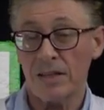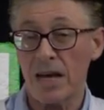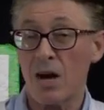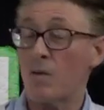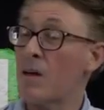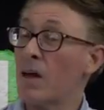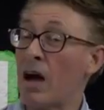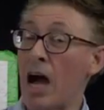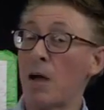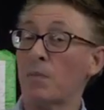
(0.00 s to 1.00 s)
Now,
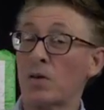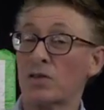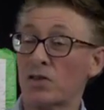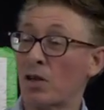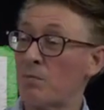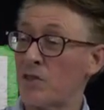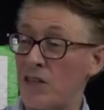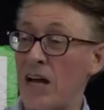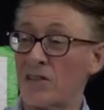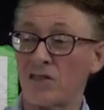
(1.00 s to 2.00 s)
I'm not some
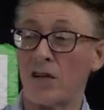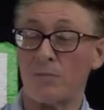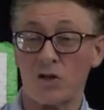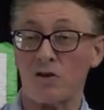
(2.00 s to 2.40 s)
jazzed up,